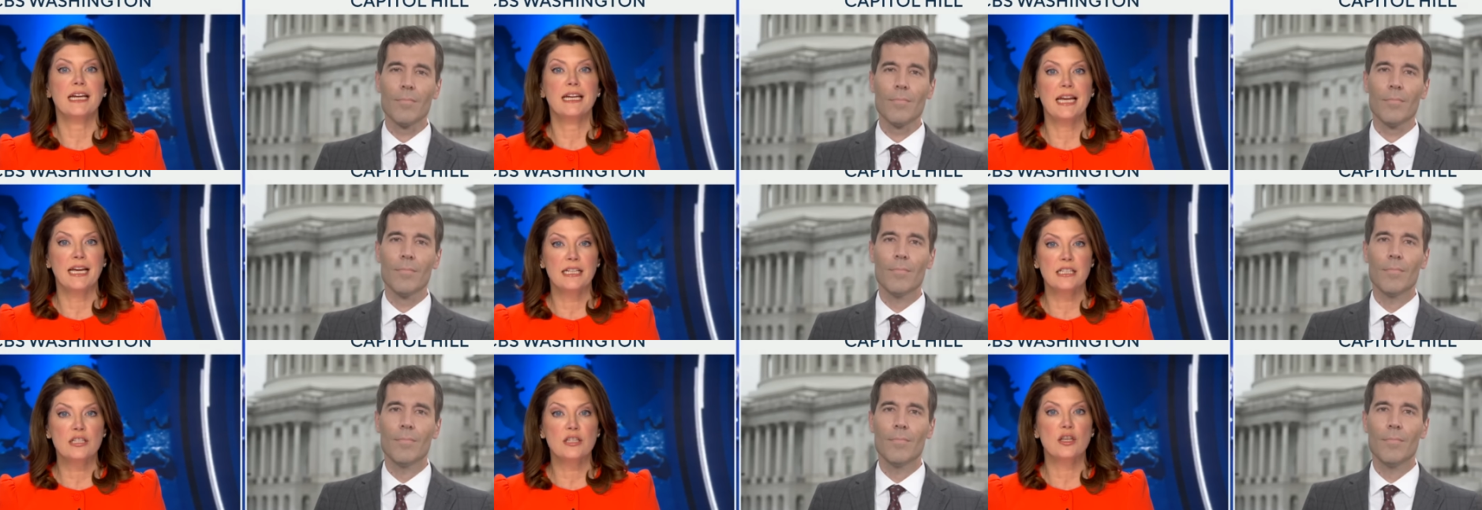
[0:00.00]

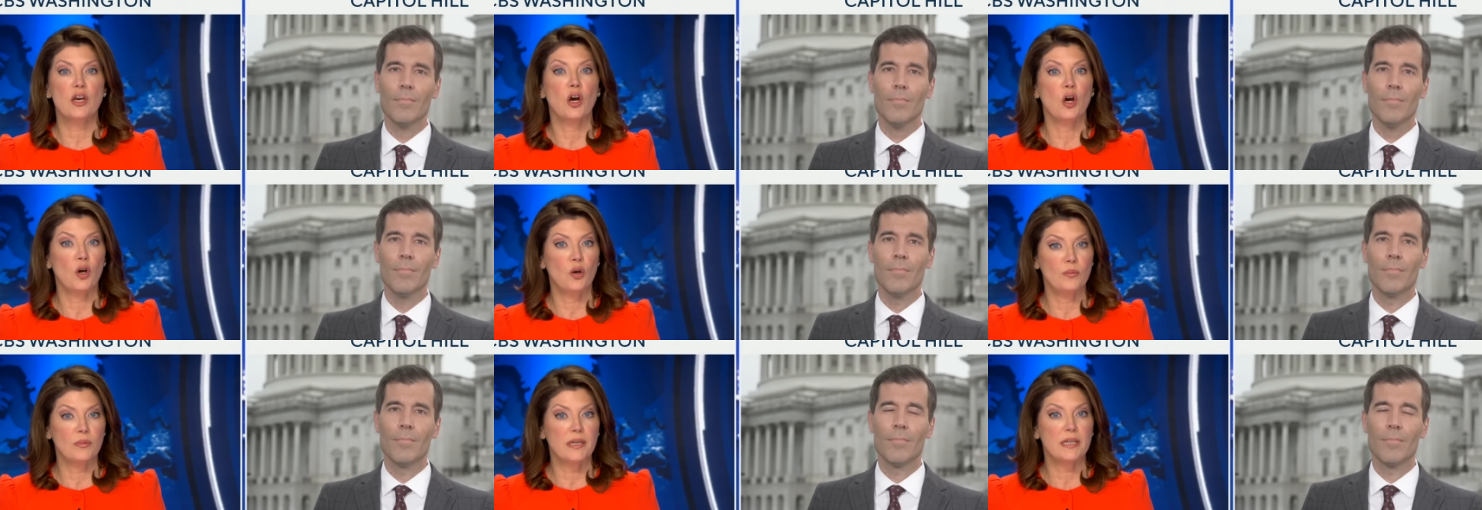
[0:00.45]
Speaker 1: against the
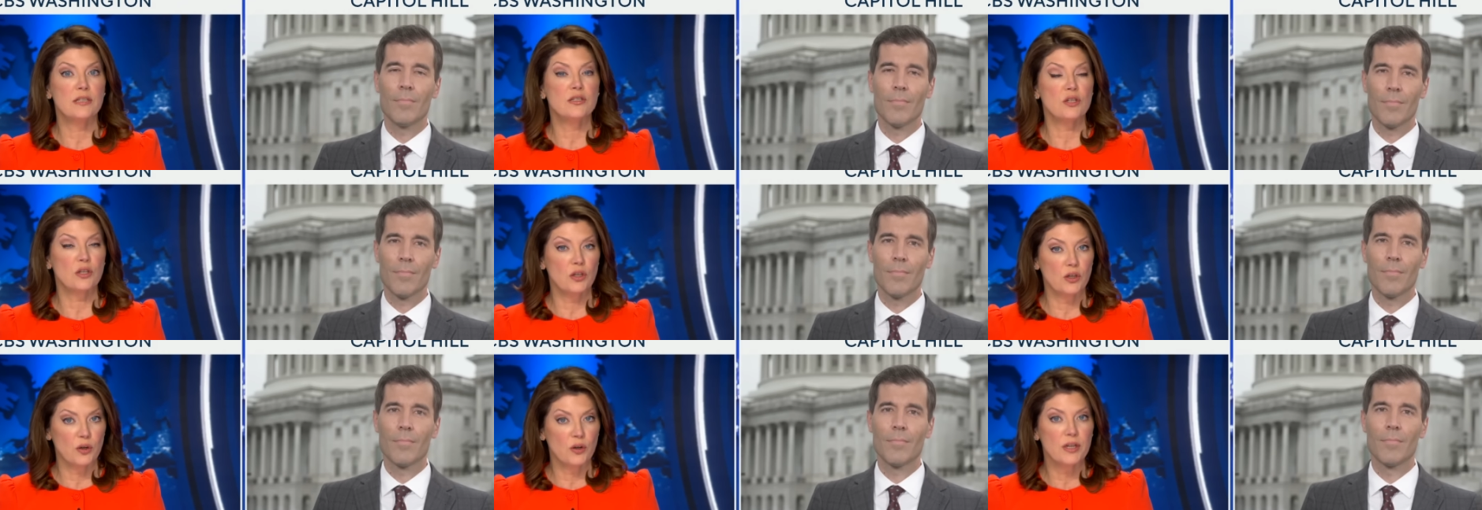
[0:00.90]
Homeland
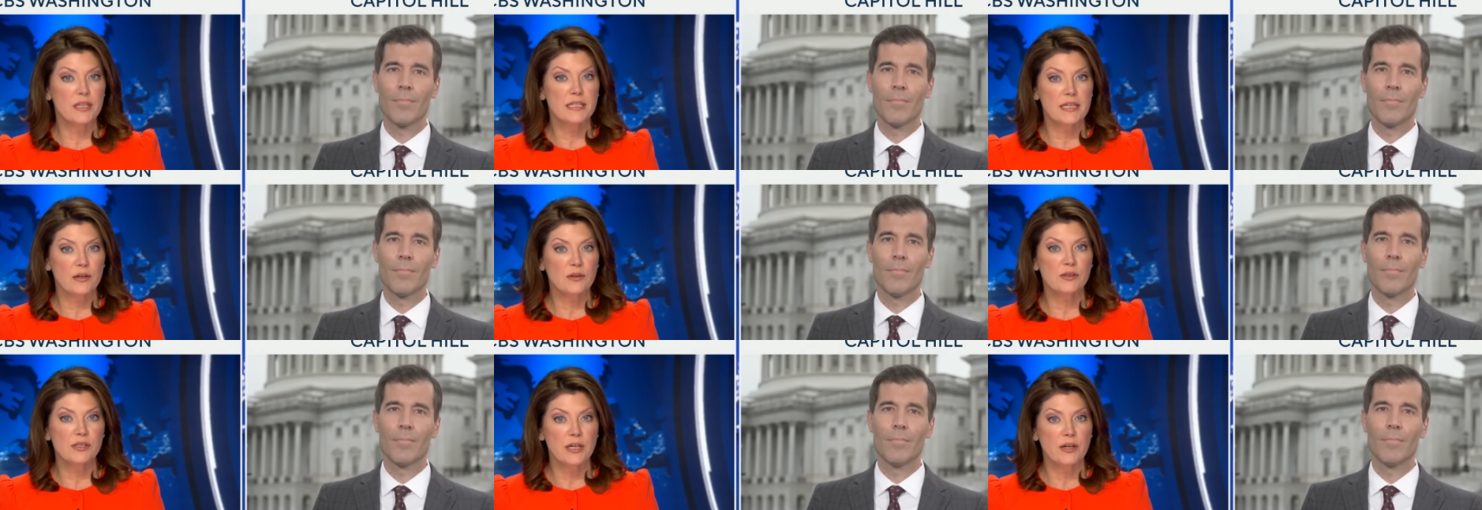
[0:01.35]
Security
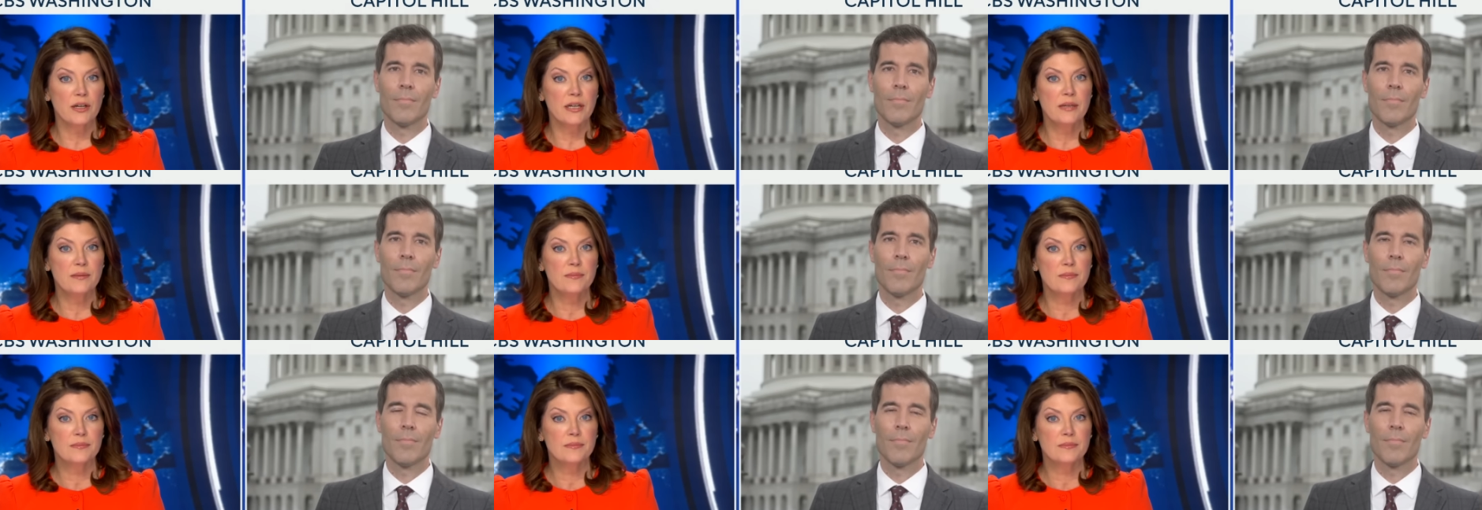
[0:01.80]
Secretary